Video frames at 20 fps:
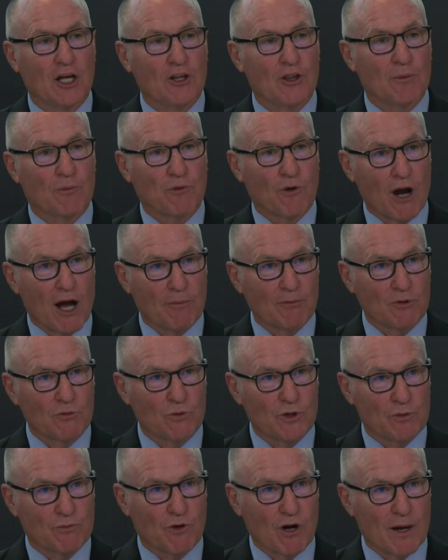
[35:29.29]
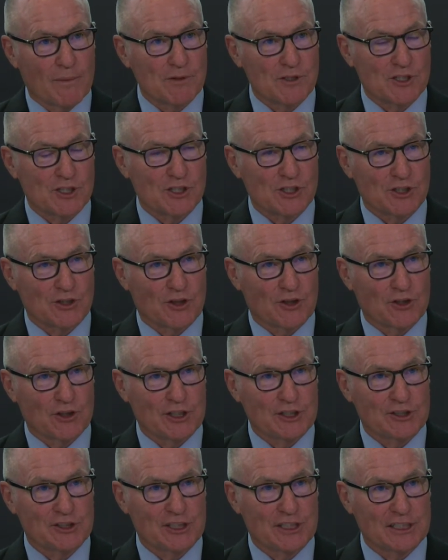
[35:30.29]
The problem with Proposition
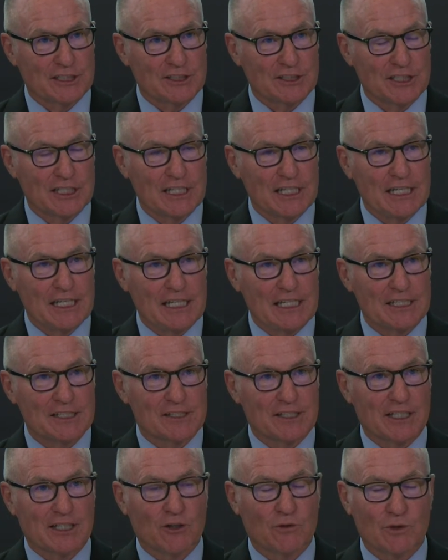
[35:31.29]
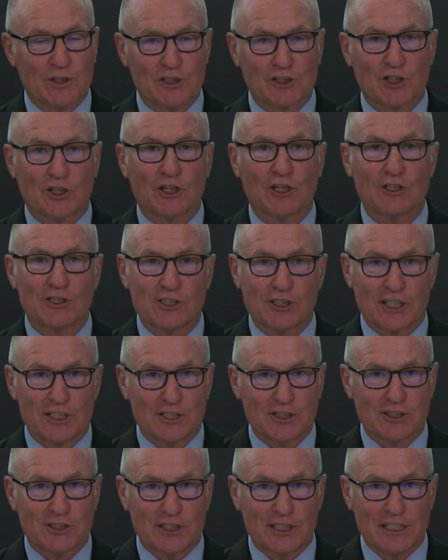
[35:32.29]
36 is that it returns
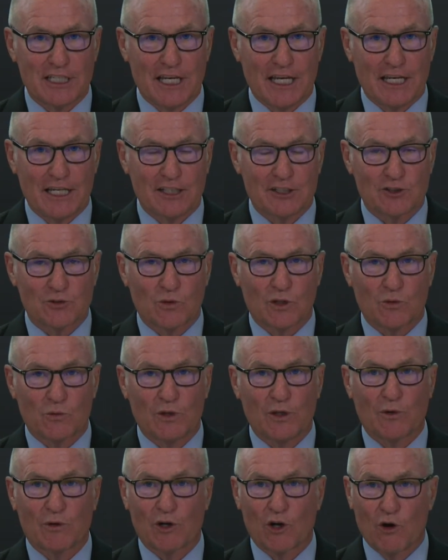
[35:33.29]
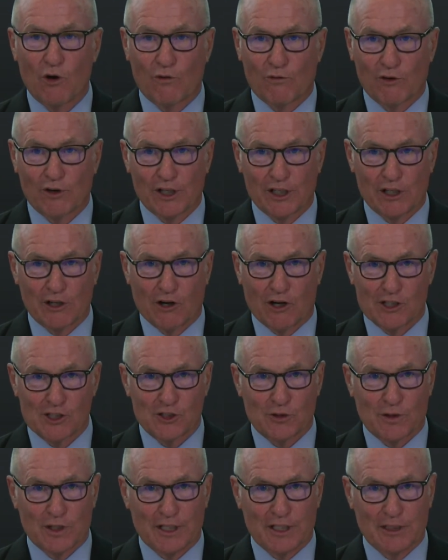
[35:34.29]
us to the days when we were
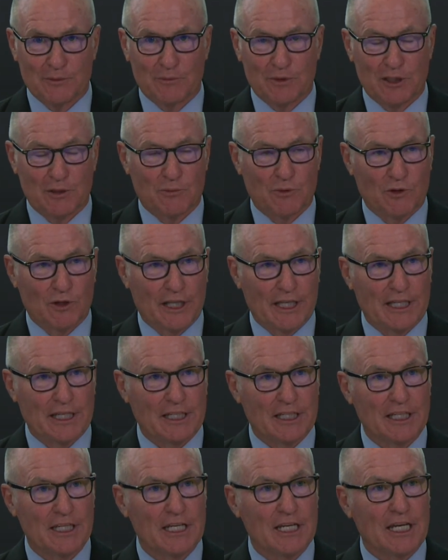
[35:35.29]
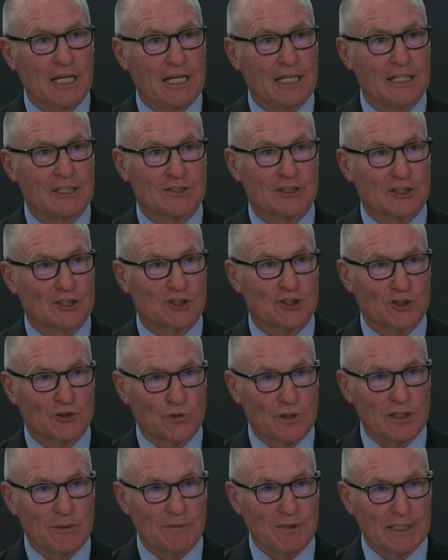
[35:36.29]
over-incarcerating people, and it is
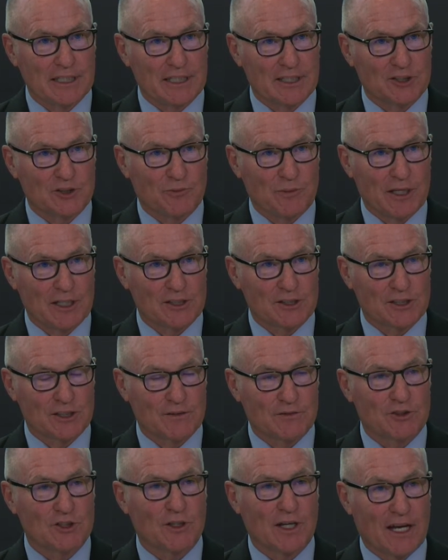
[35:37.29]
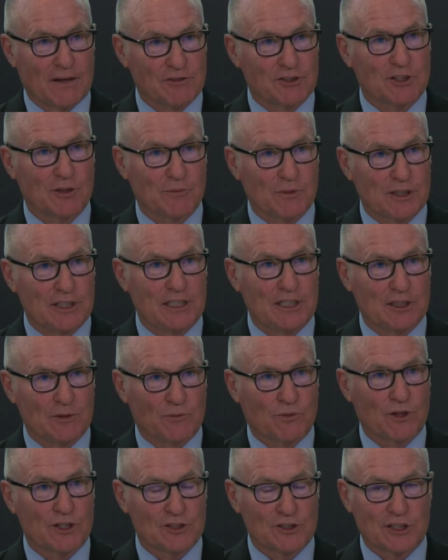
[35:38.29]
extremely expensive to have somebody in
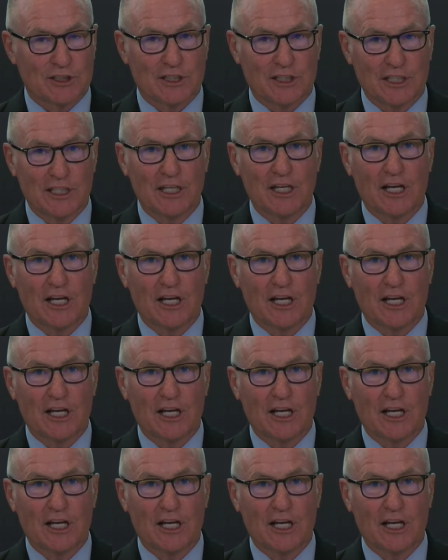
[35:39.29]
prison